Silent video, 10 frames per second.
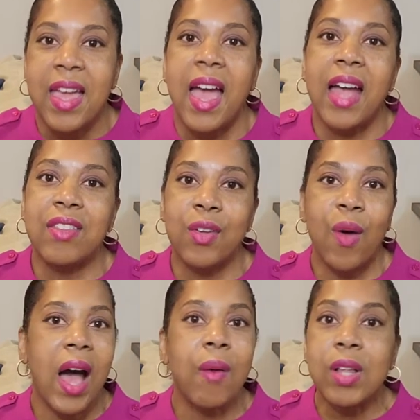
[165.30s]
And
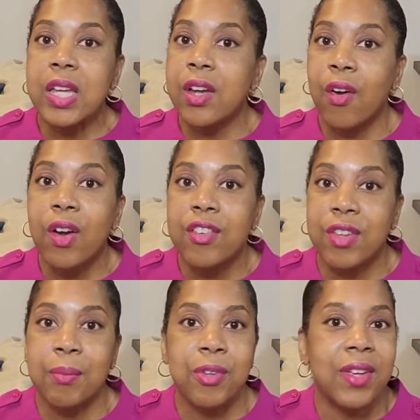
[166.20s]
so I will encourage
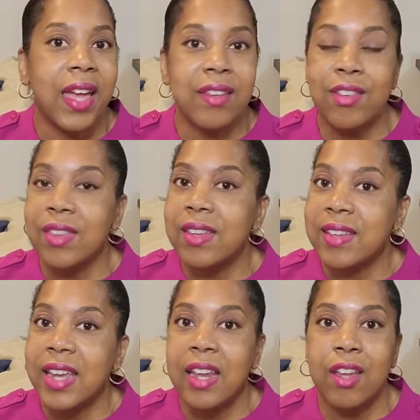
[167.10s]
them to get into the
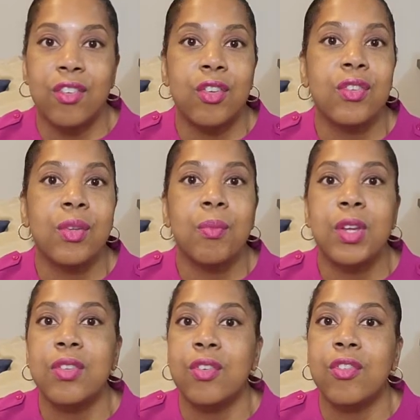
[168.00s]
data and do some
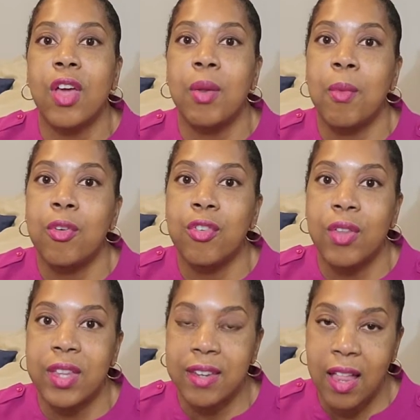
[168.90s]
research on
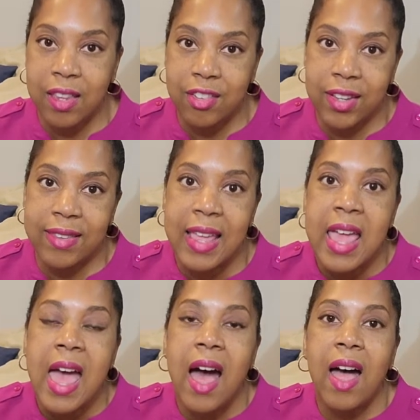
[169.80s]
emotional intelligence.
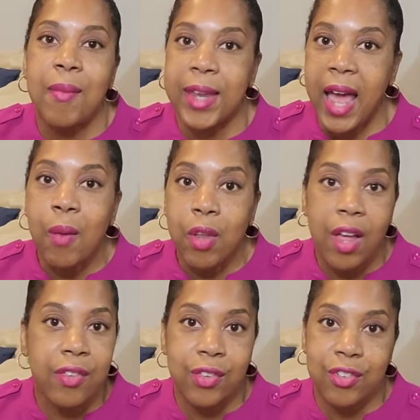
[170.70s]
And I will
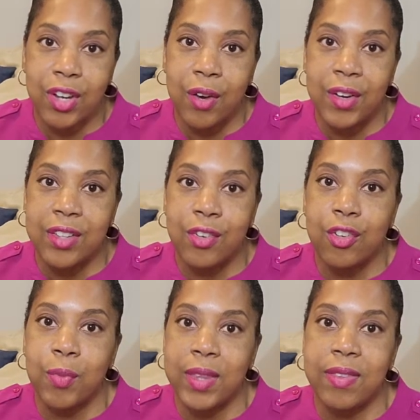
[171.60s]
also share
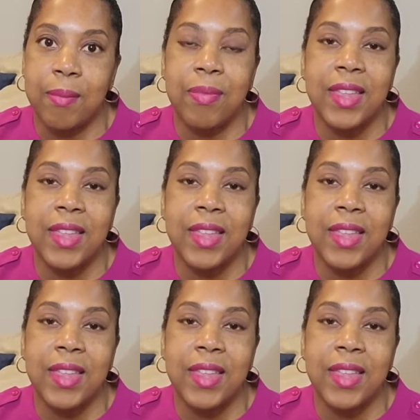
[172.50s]
research with them.